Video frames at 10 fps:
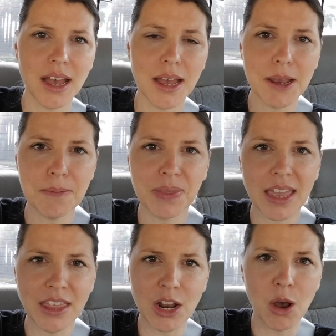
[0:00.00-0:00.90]
Um,
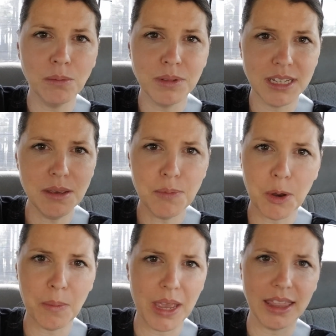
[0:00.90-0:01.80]
and then Home
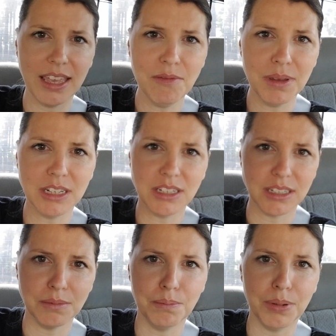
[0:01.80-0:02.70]
Depot, man, they've been
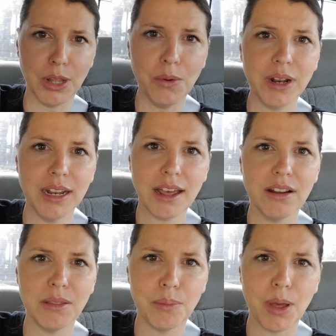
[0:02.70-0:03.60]
just blowing it
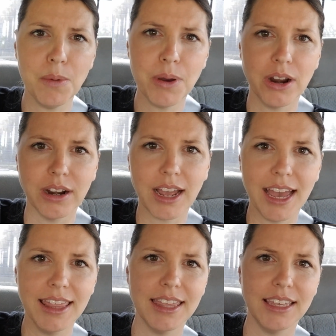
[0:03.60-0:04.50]
out of the ballpark.
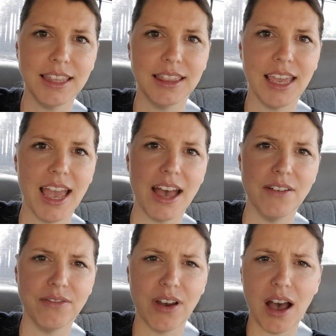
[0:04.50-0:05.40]
I think that they
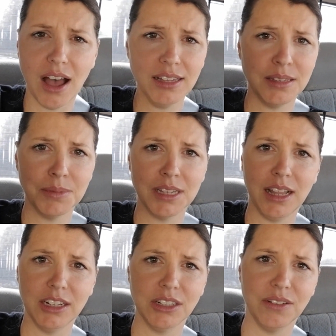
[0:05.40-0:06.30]
have awesome
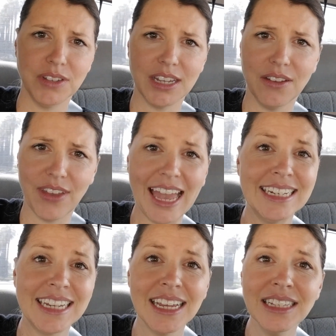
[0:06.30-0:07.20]
selection of stuff
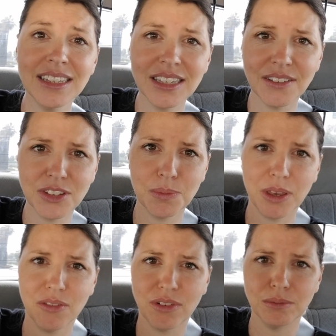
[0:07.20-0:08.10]
and tons of stuff to
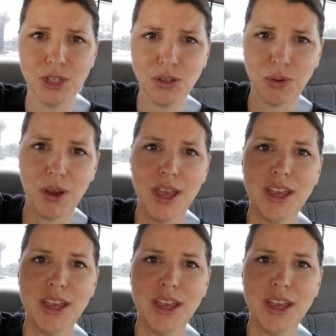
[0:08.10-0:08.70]
pick from too.